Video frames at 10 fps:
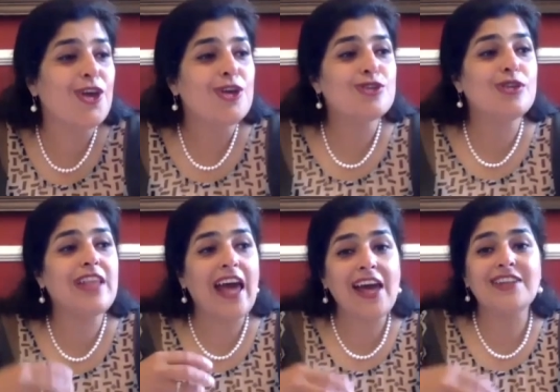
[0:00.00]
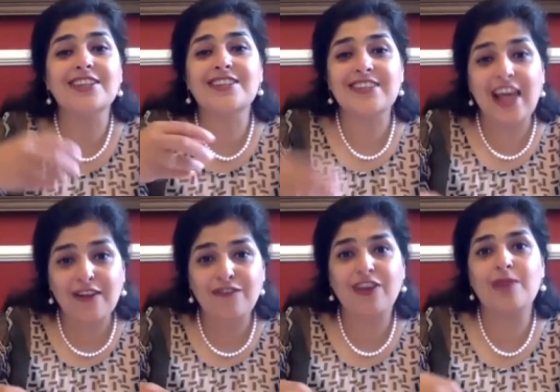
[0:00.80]
so that
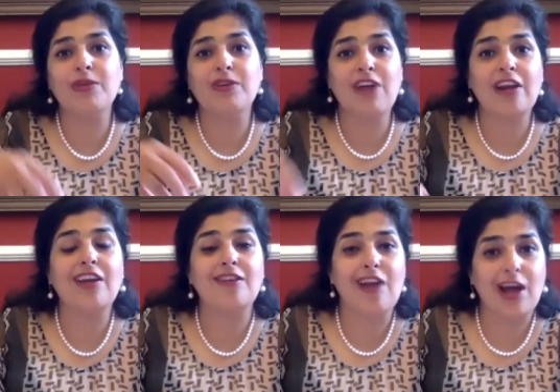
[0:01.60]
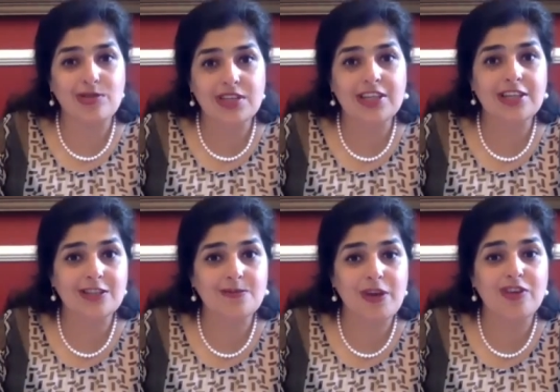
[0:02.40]
itself can be a very arousing
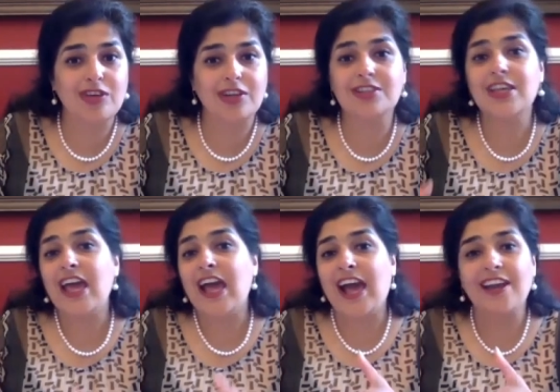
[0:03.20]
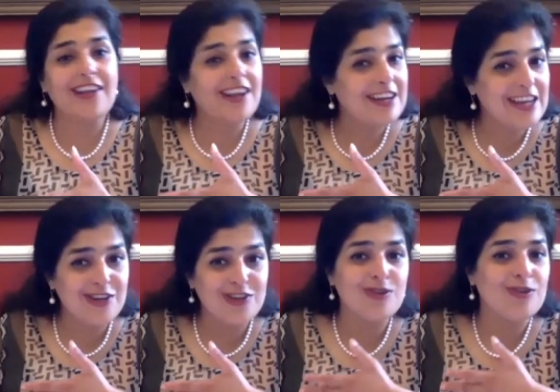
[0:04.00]
experience and can
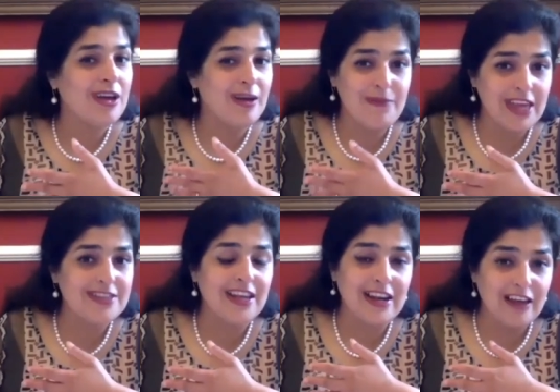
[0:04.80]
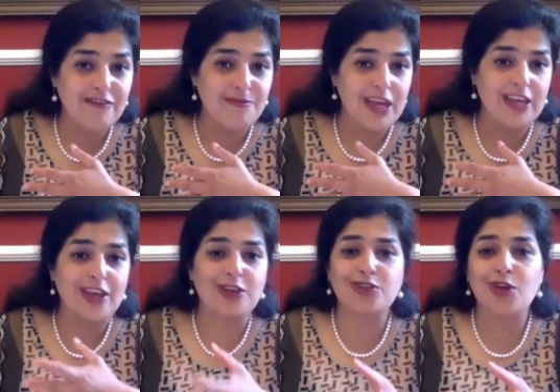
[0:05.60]
lead to amazing
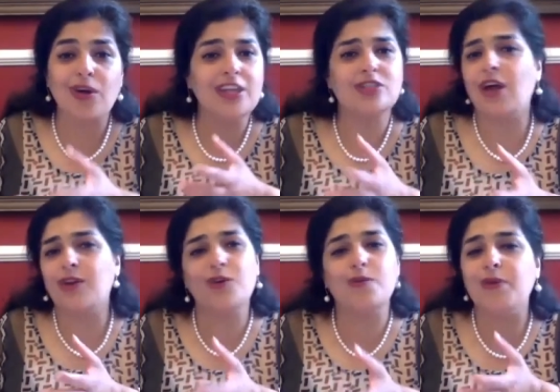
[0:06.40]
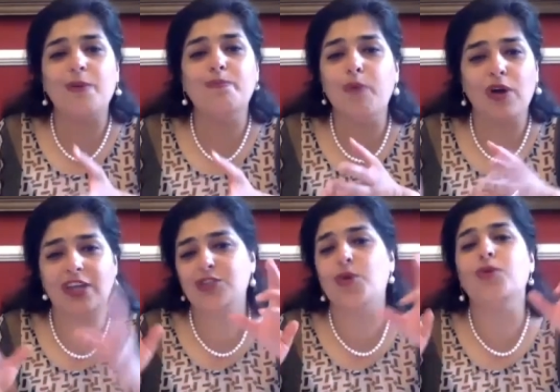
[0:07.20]
lovemaking so it's not going to be a
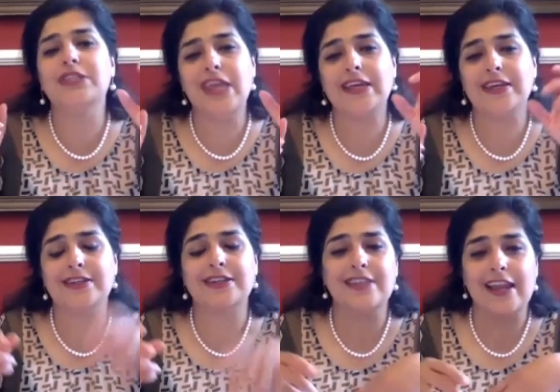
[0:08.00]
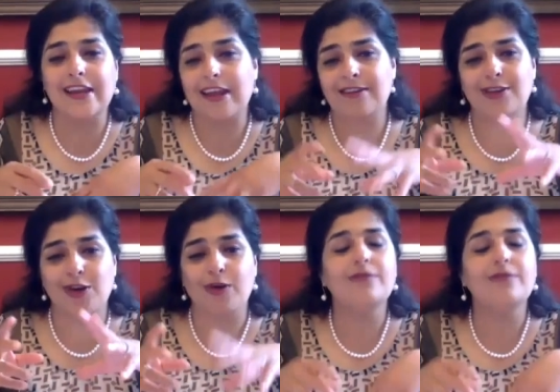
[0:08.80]
don't take it as an you know